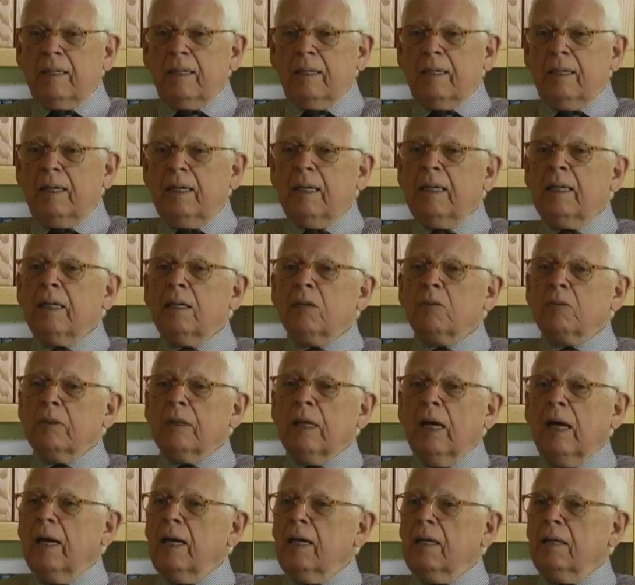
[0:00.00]
He
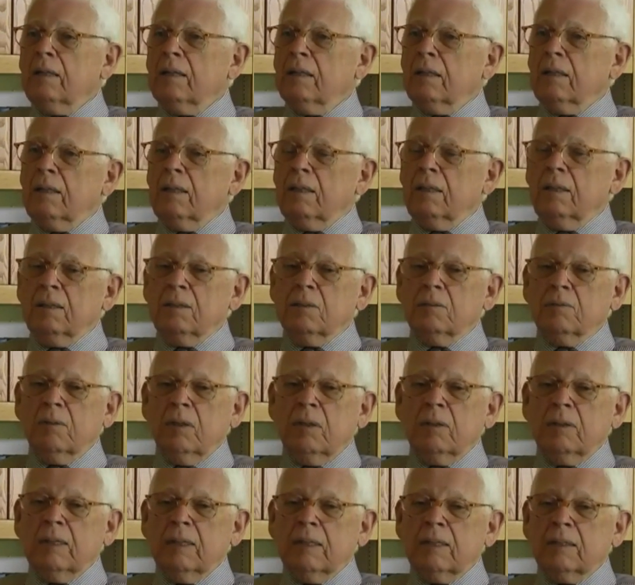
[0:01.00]
created, his
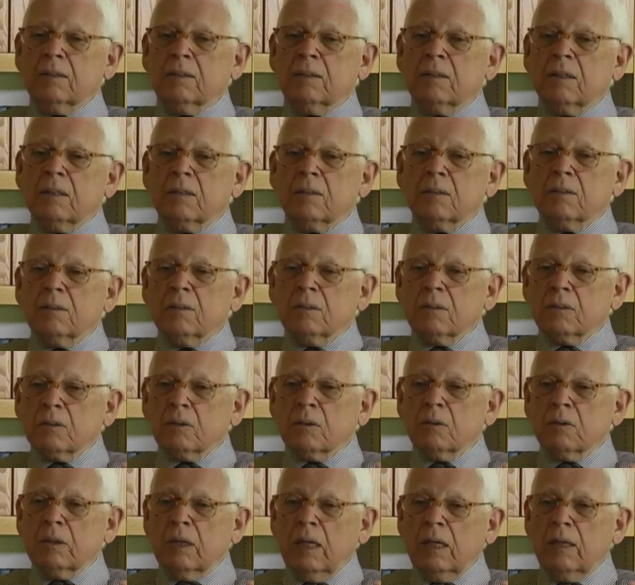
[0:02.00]
very existence
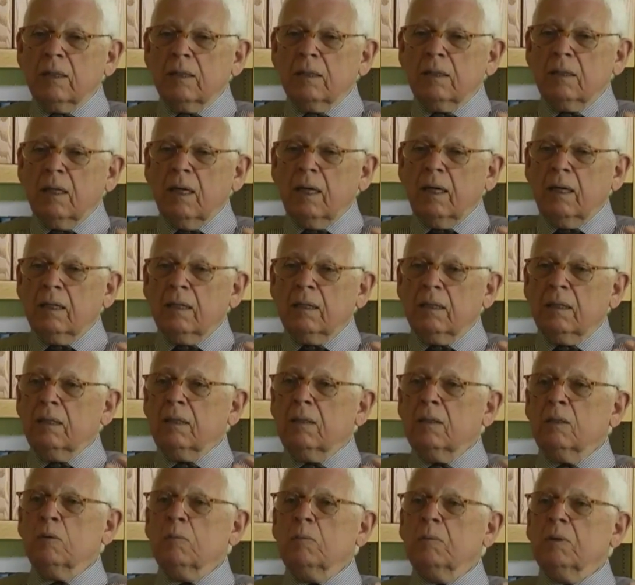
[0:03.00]
created an
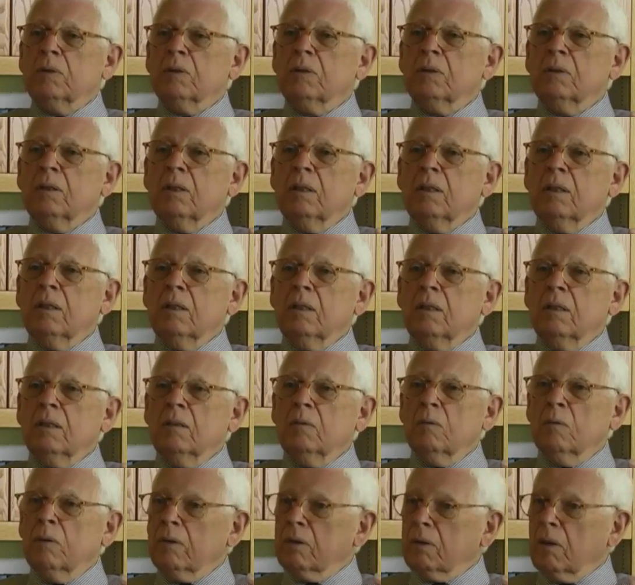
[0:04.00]
intimacy
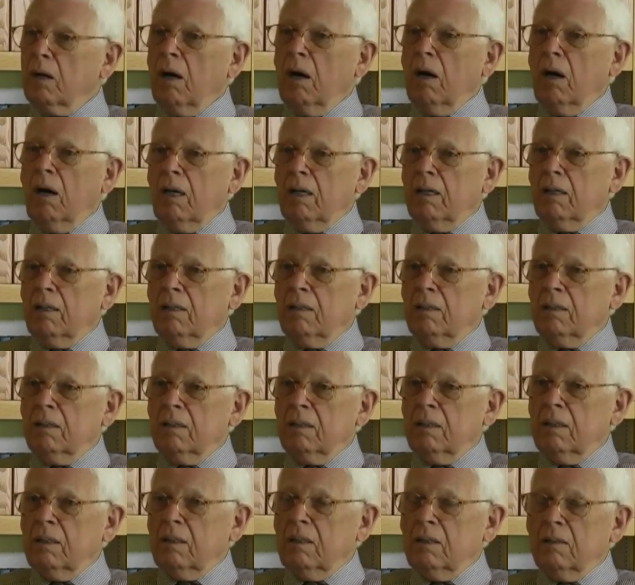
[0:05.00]
with God
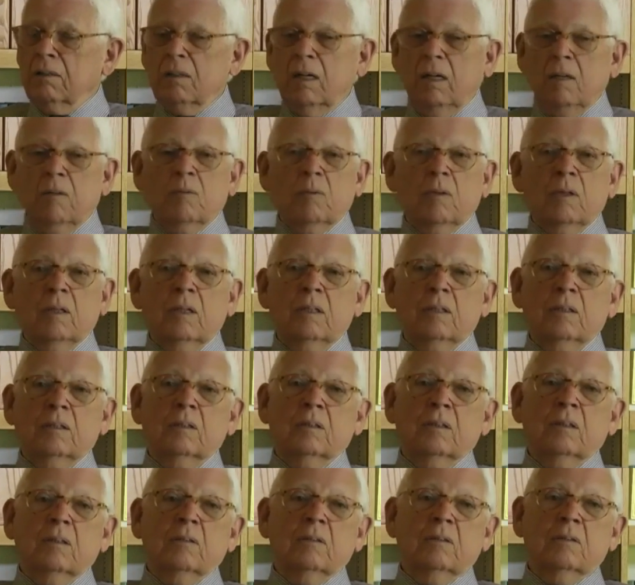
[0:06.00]
that
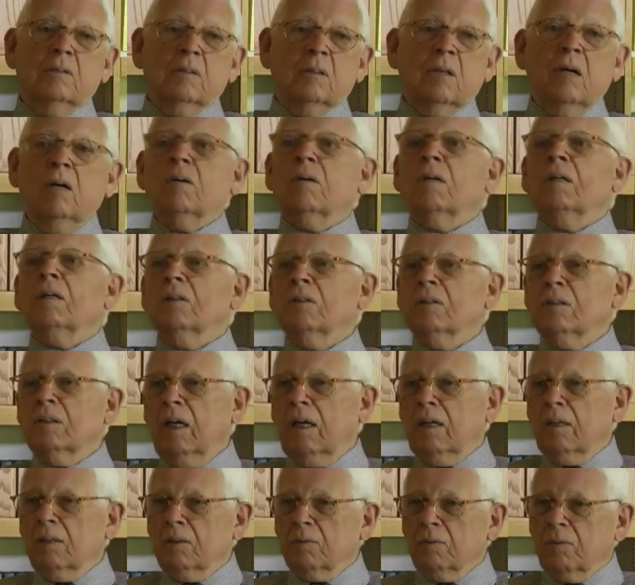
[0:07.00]
was totally
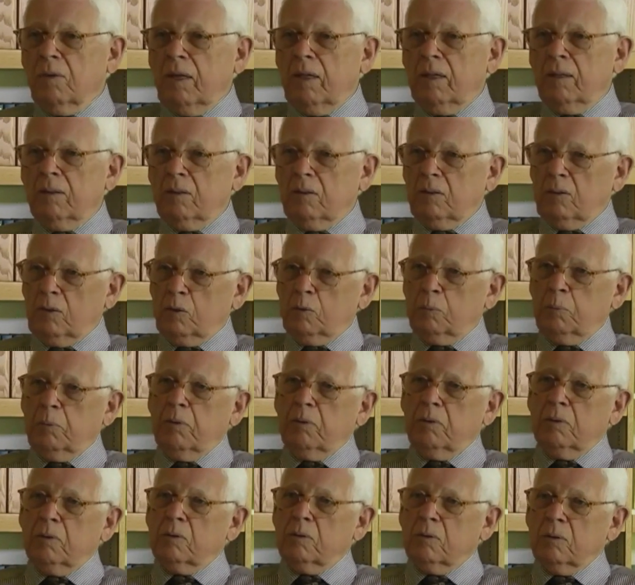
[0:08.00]
satisfying to the
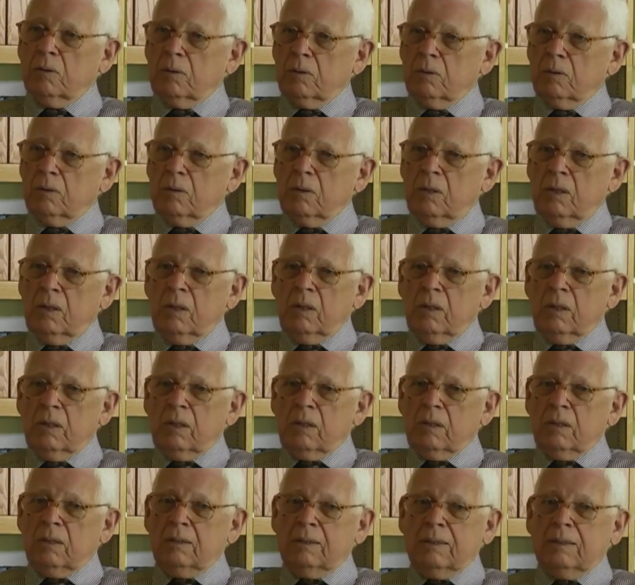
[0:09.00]
spiritual
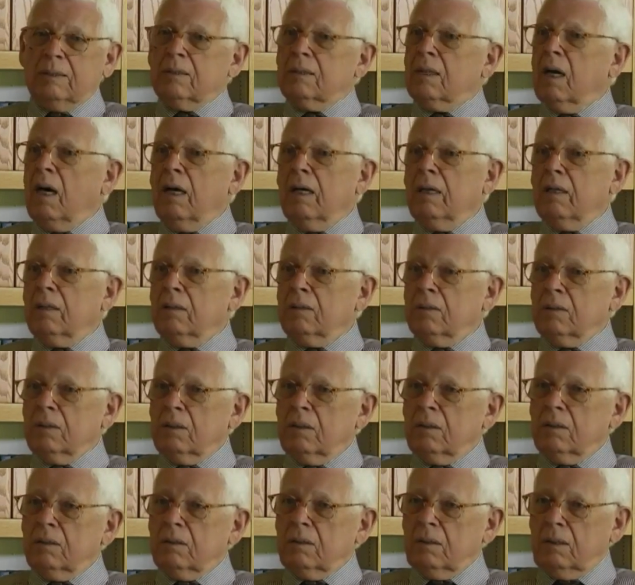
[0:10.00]
desires
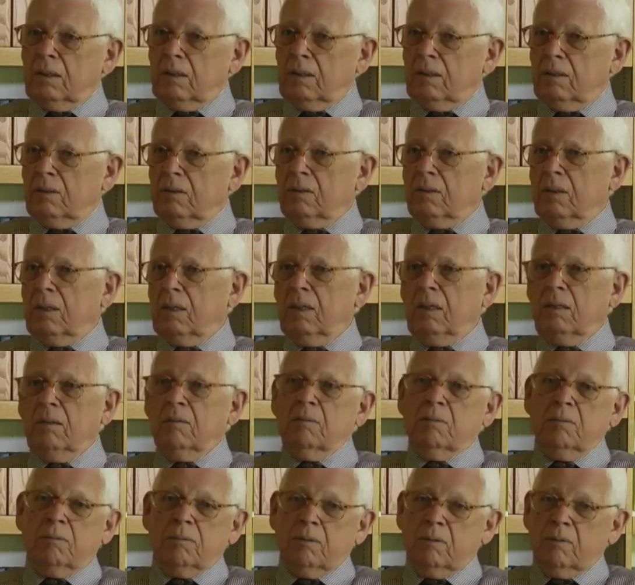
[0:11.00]
and needs
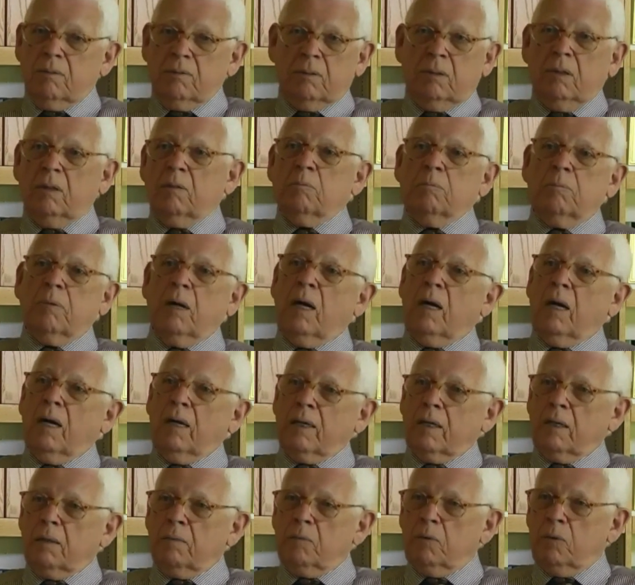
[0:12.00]
of the Baha'i
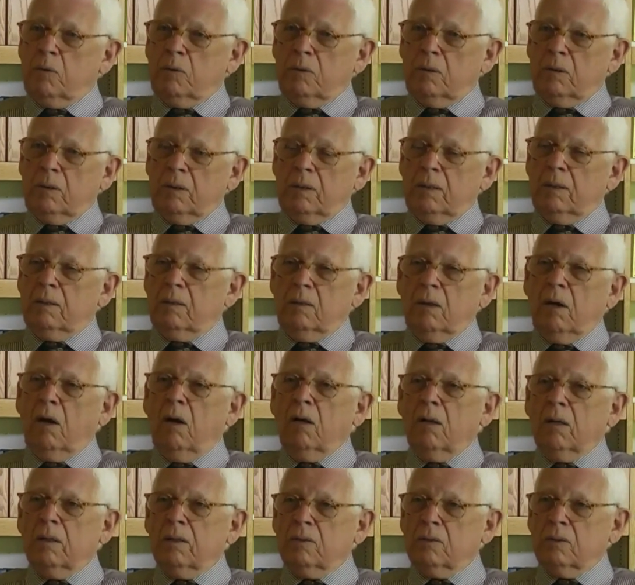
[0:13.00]
community in
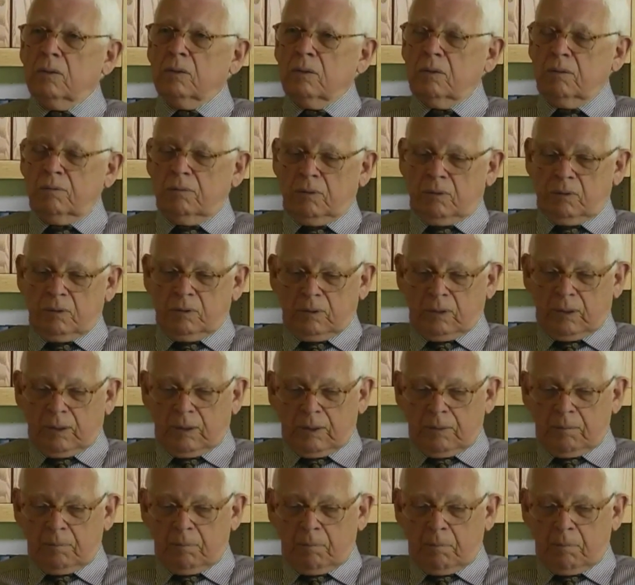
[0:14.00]
all its diversity.